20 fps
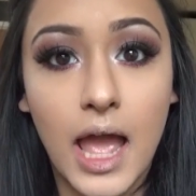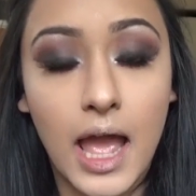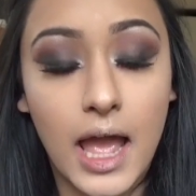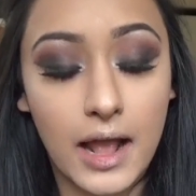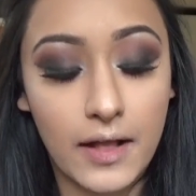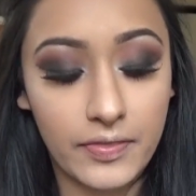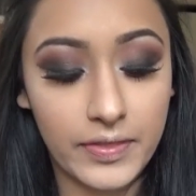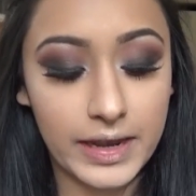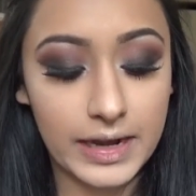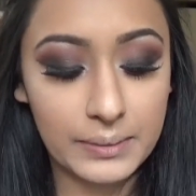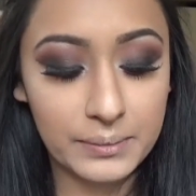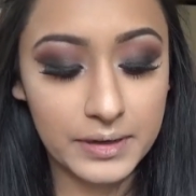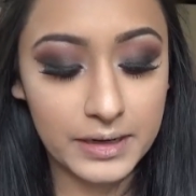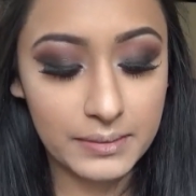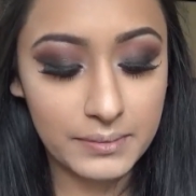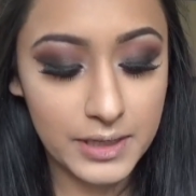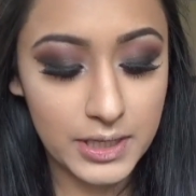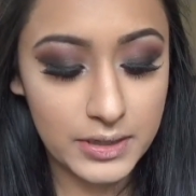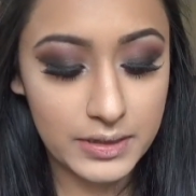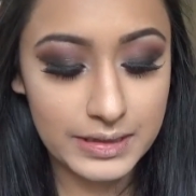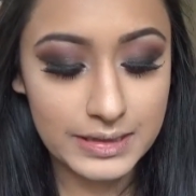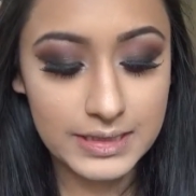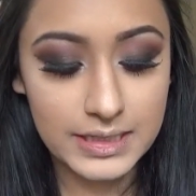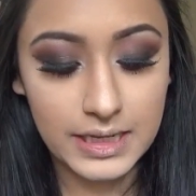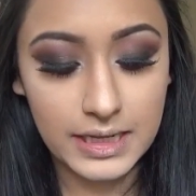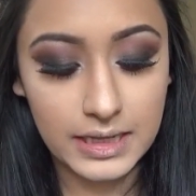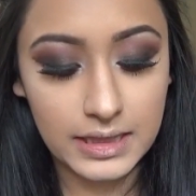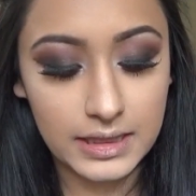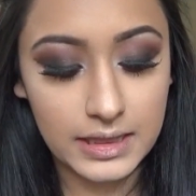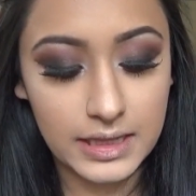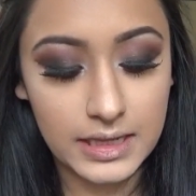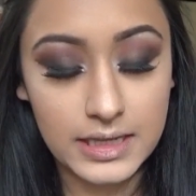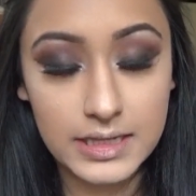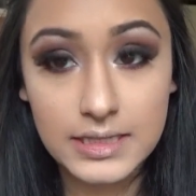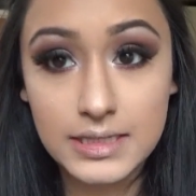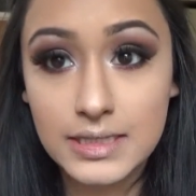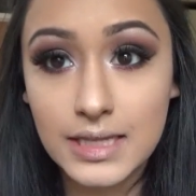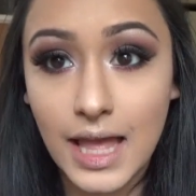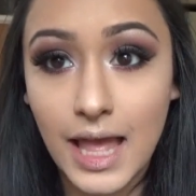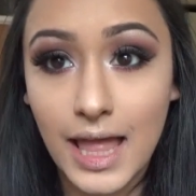and then I'm going to be using
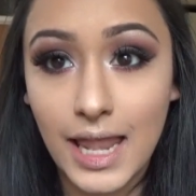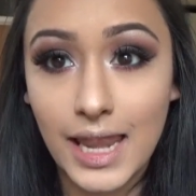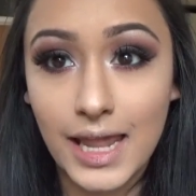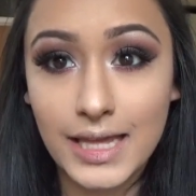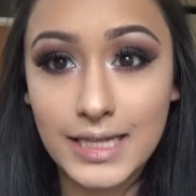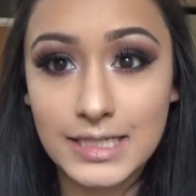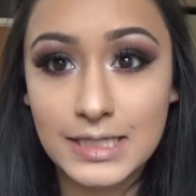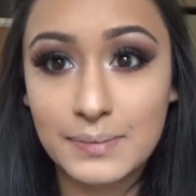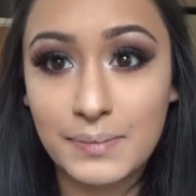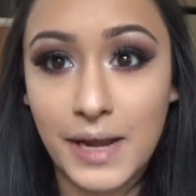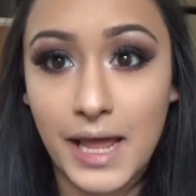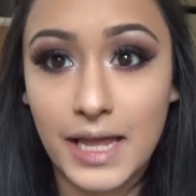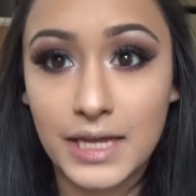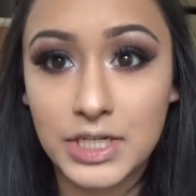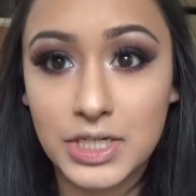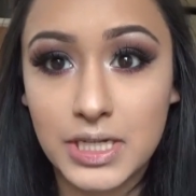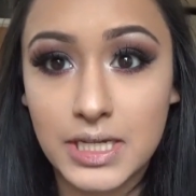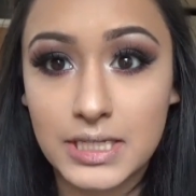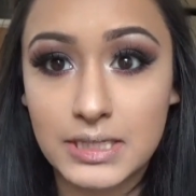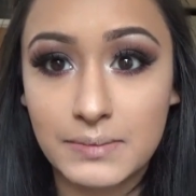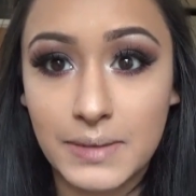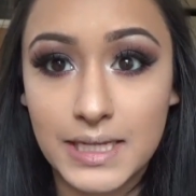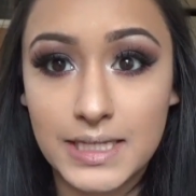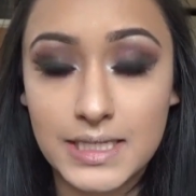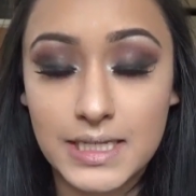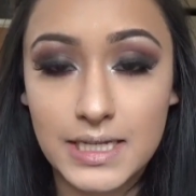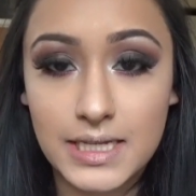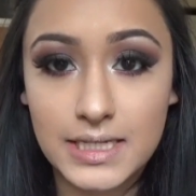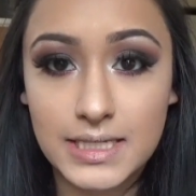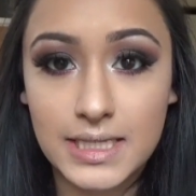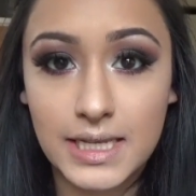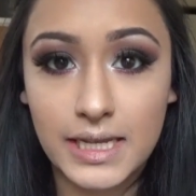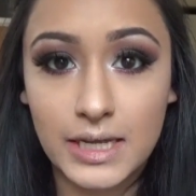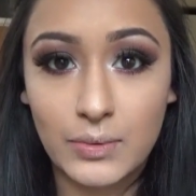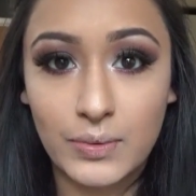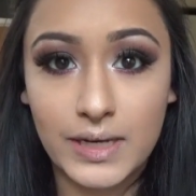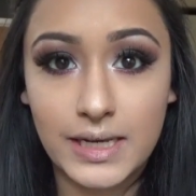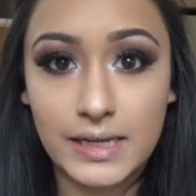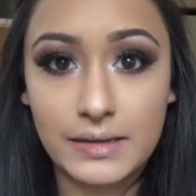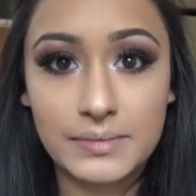this LA Splash Cosmetics
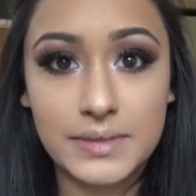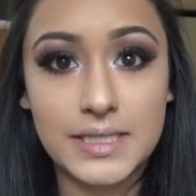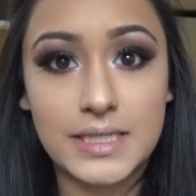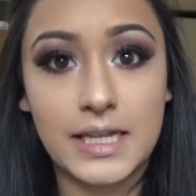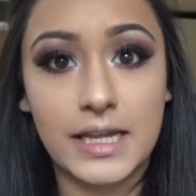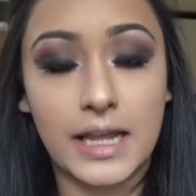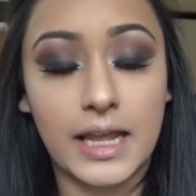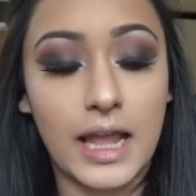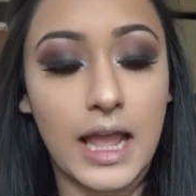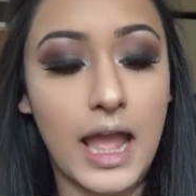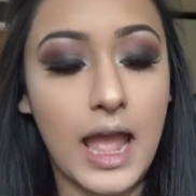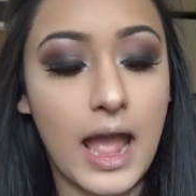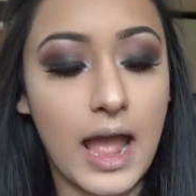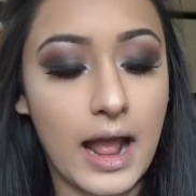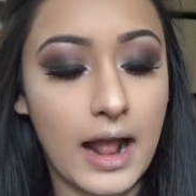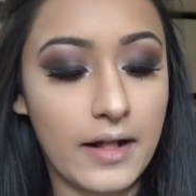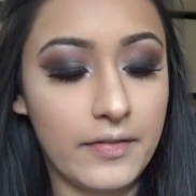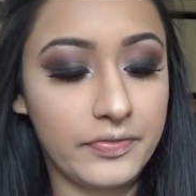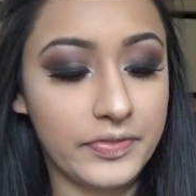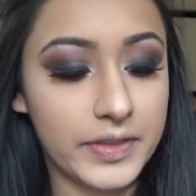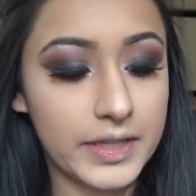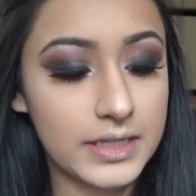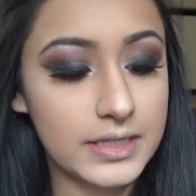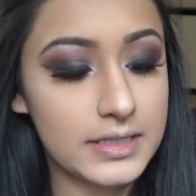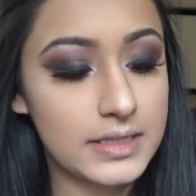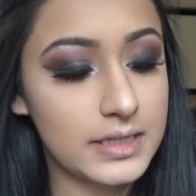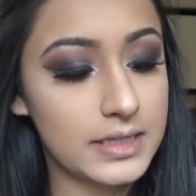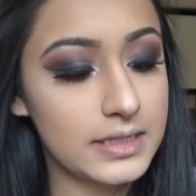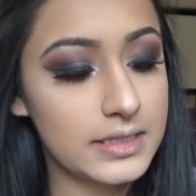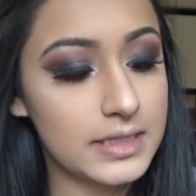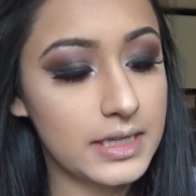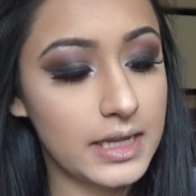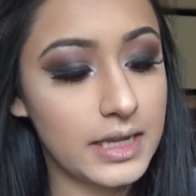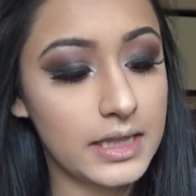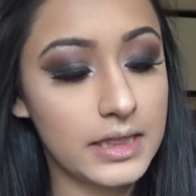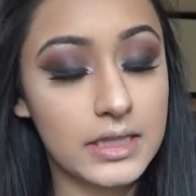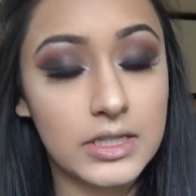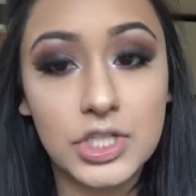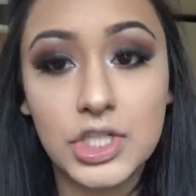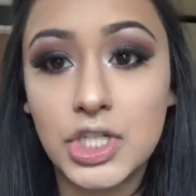liquid lipstick, and this is
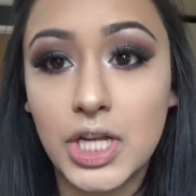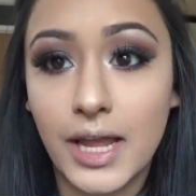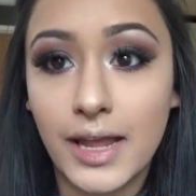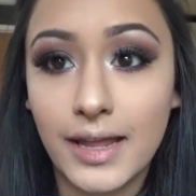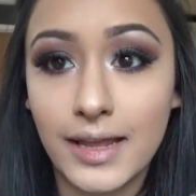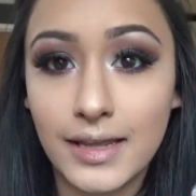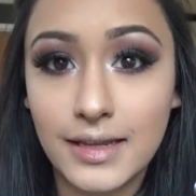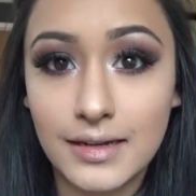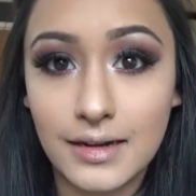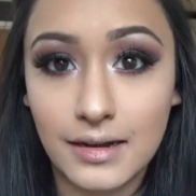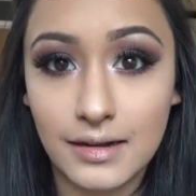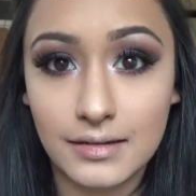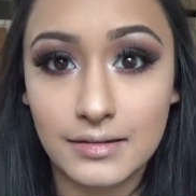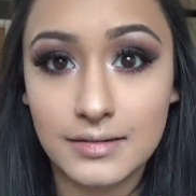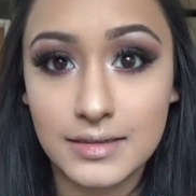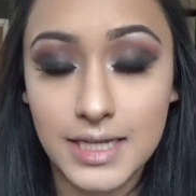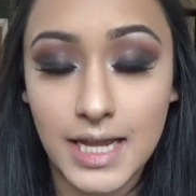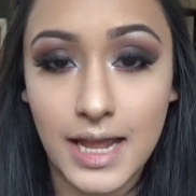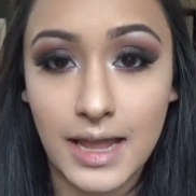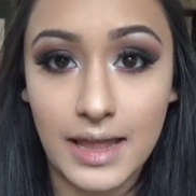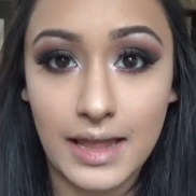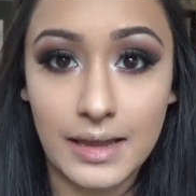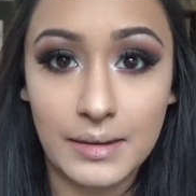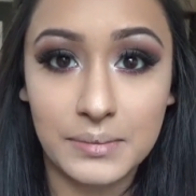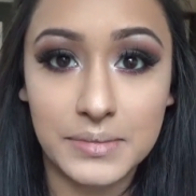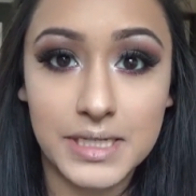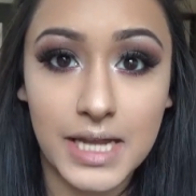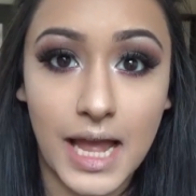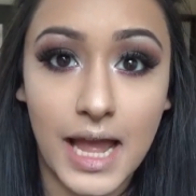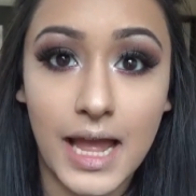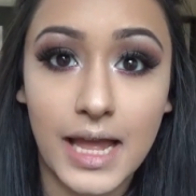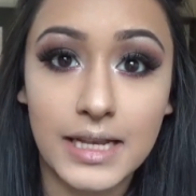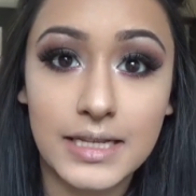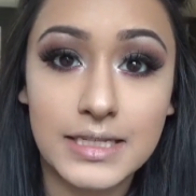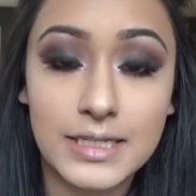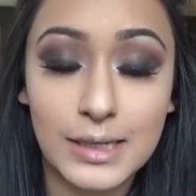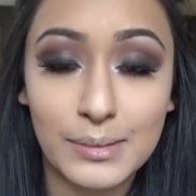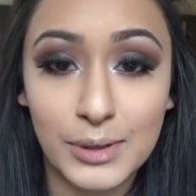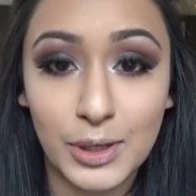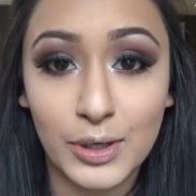in the shade Untamed, and
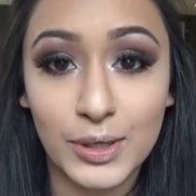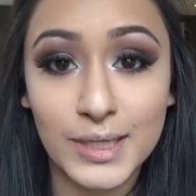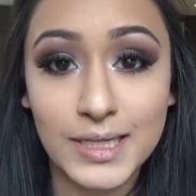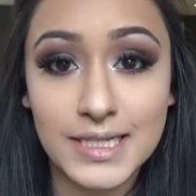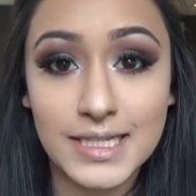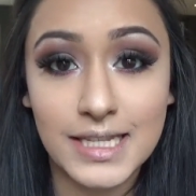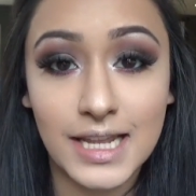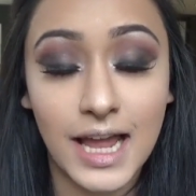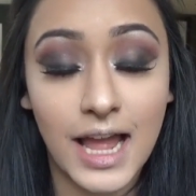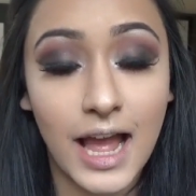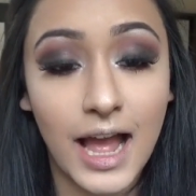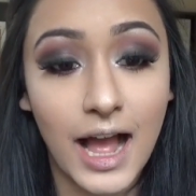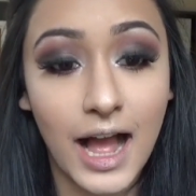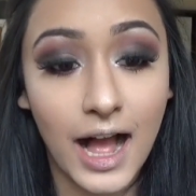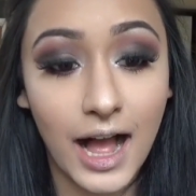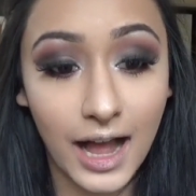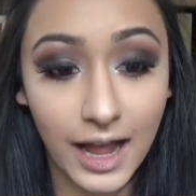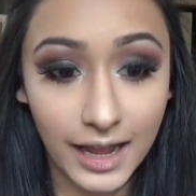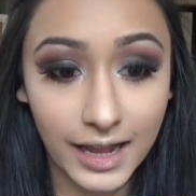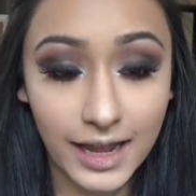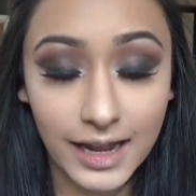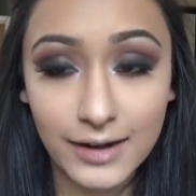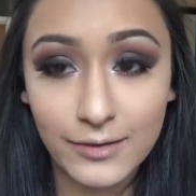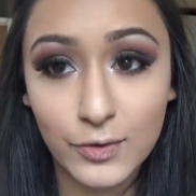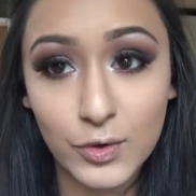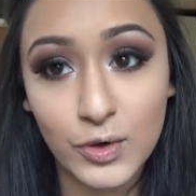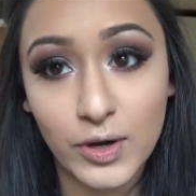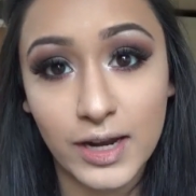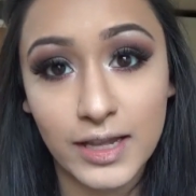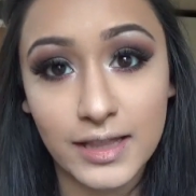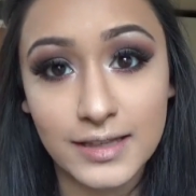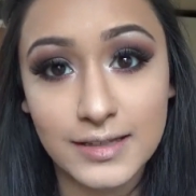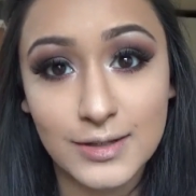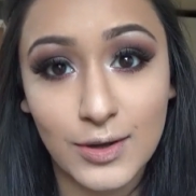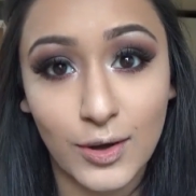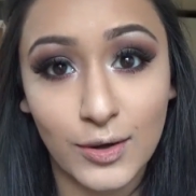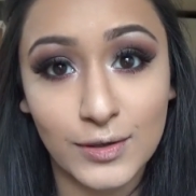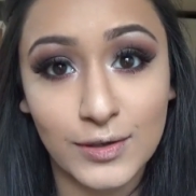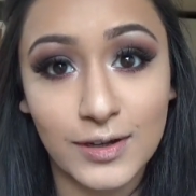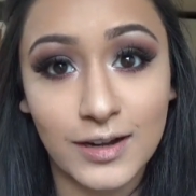to be honest, I kind of created this
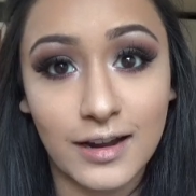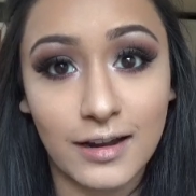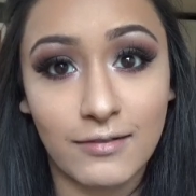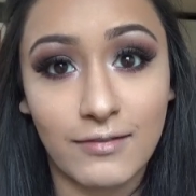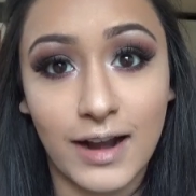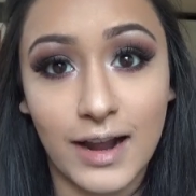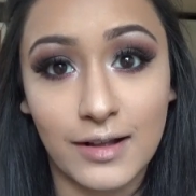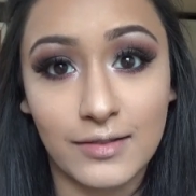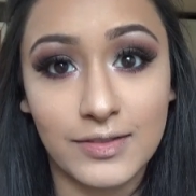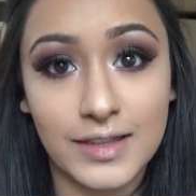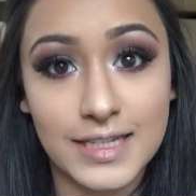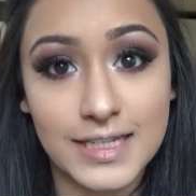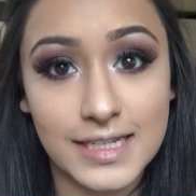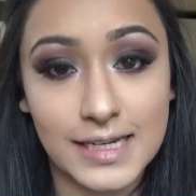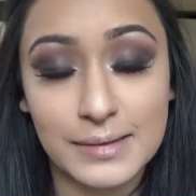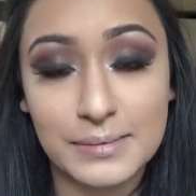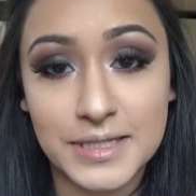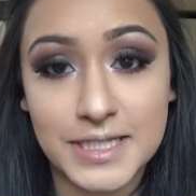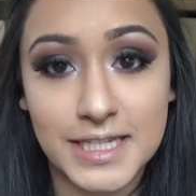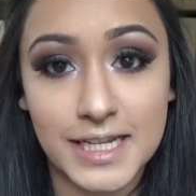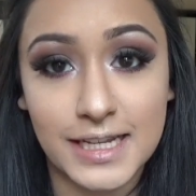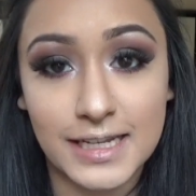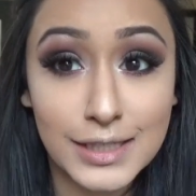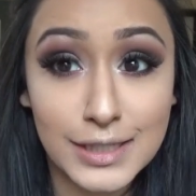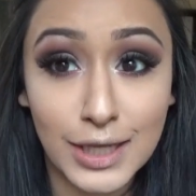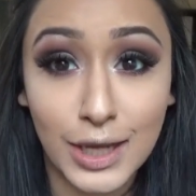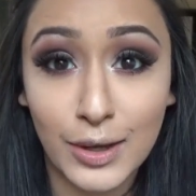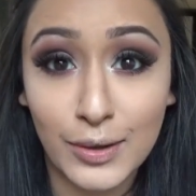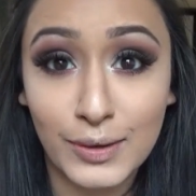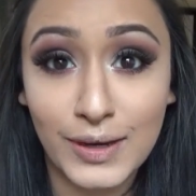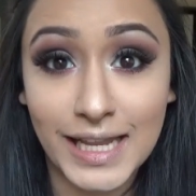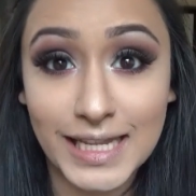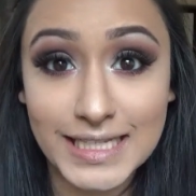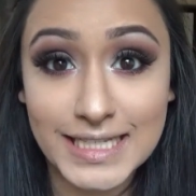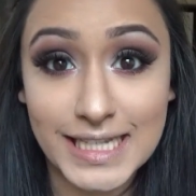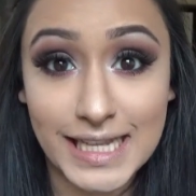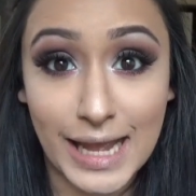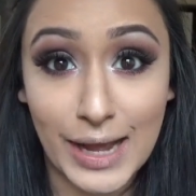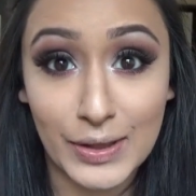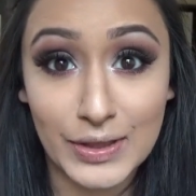whole look around this lipstick, so let's
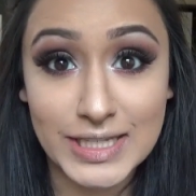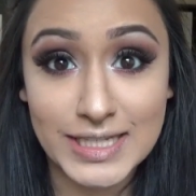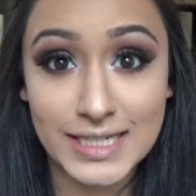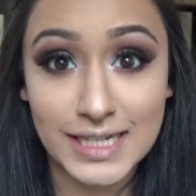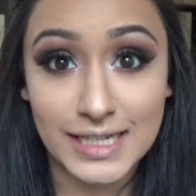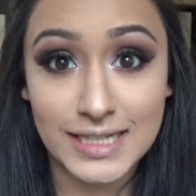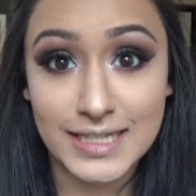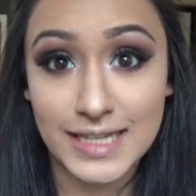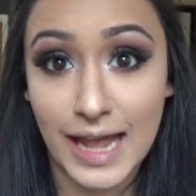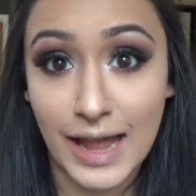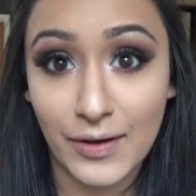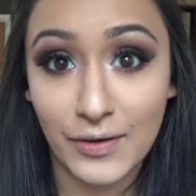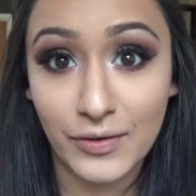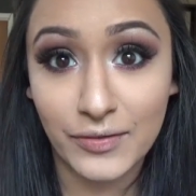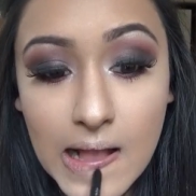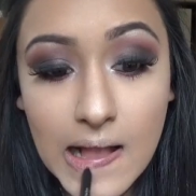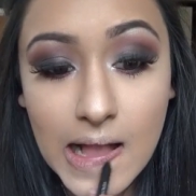see how this turns out.